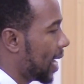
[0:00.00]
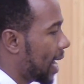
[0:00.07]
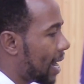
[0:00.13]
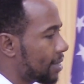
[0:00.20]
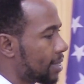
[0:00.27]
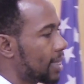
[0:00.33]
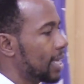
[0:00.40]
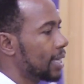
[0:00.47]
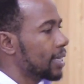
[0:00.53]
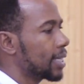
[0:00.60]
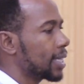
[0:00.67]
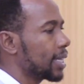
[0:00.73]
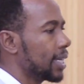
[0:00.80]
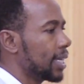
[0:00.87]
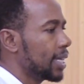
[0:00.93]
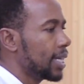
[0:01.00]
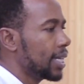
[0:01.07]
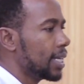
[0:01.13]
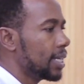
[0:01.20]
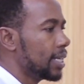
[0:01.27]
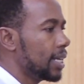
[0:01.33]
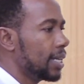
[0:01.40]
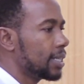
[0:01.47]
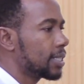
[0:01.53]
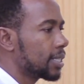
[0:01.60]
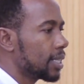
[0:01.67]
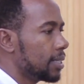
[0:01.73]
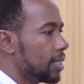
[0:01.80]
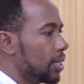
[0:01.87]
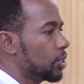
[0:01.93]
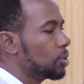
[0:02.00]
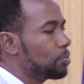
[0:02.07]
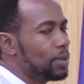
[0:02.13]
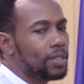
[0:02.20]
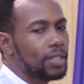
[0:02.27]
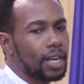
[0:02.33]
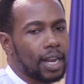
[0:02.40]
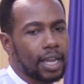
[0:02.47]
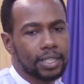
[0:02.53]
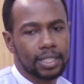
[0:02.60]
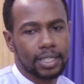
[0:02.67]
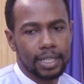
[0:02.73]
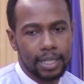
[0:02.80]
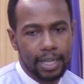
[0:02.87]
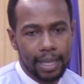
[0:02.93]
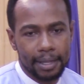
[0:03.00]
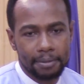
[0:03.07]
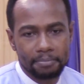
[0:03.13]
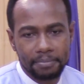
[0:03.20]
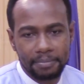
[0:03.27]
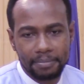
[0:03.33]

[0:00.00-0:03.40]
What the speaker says: I think, let this be the last day.